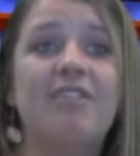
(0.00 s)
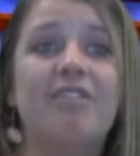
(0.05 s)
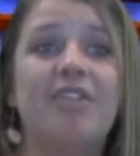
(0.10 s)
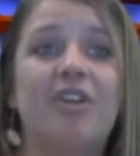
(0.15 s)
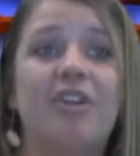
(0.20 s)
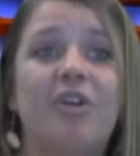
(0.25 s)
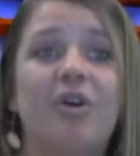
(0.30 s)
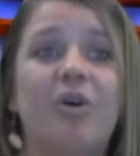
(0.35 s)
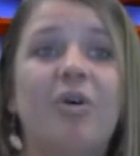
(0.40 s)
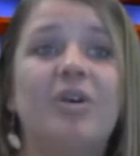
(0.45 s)
the
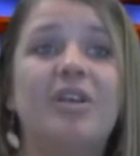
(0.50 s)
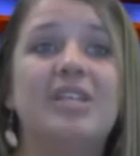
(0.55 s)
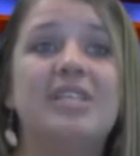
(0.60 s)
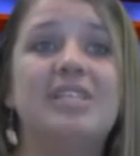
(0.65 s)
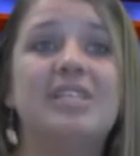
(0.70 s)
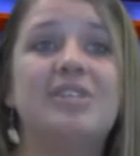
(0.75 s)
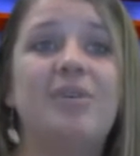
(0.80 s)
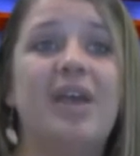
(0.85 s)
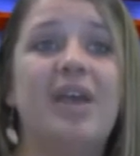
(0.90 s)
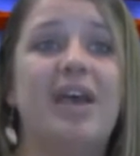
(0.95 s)
goal
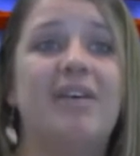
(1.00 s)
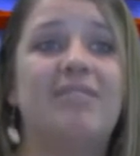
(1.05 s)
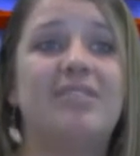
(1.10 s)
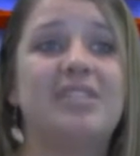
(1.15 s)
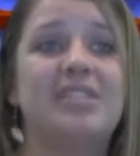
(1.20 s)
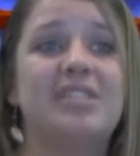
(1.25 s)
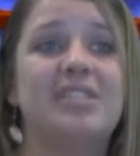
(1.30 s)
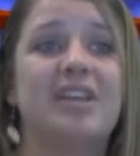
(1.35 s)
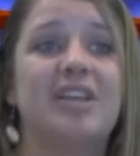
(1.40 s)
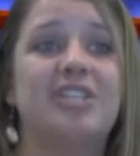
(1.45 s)
is to have
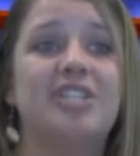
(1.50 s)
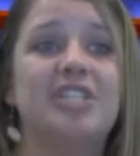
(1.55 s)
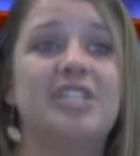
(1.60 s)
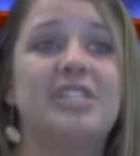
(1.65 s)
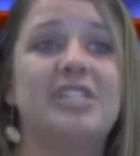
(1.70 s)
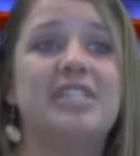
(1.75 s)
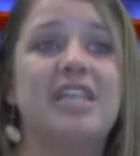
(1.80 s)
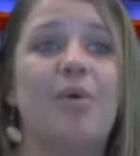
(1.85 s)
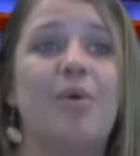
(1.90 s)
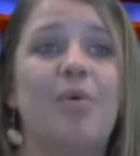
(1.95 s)

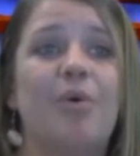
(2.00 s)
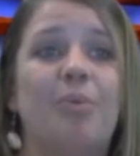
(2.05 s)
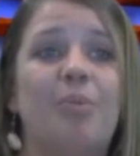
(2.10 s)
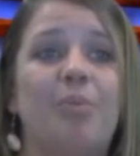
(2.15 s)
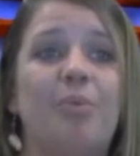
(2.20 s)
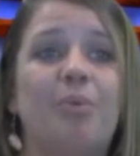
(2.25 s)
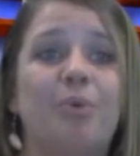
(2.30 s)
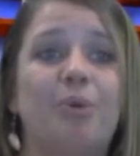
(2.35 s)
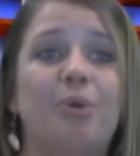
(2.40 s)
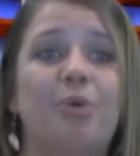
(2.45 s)
discussions that will
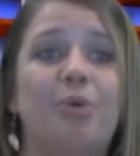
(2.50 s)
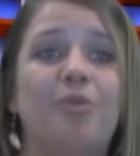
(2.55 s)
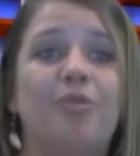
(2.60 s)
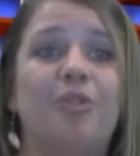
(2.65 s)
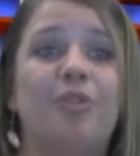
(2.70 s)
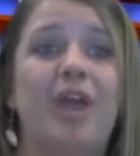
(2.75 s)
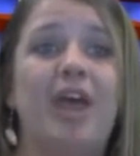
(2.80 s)
improve